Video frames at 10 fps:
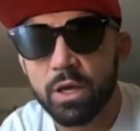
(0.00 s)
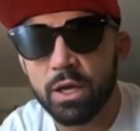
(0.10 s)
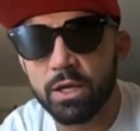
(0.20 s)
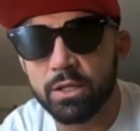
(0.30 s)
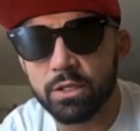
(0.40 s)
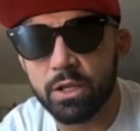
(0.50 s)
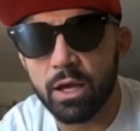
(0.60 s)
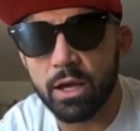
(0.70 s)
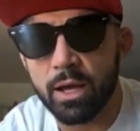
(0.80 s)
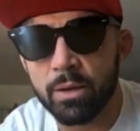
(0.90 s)
and
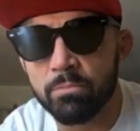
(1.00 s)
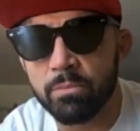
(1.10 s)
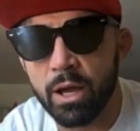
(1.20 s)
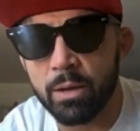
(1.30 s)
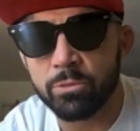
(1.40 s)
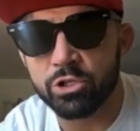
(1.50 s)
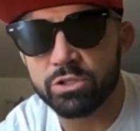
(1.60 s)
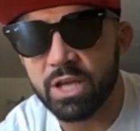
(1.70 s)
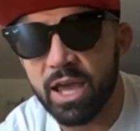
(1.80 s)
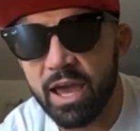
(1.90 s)
I'm I'm
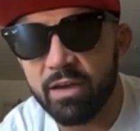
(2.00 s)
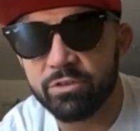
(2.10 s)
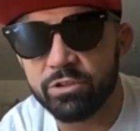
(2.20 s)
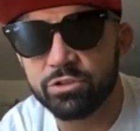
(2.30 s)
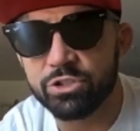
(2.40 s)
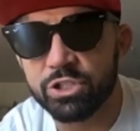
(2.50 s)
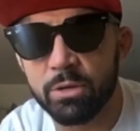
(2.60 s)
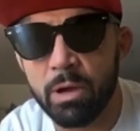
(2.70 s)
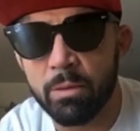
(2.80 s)
good to have in your gym.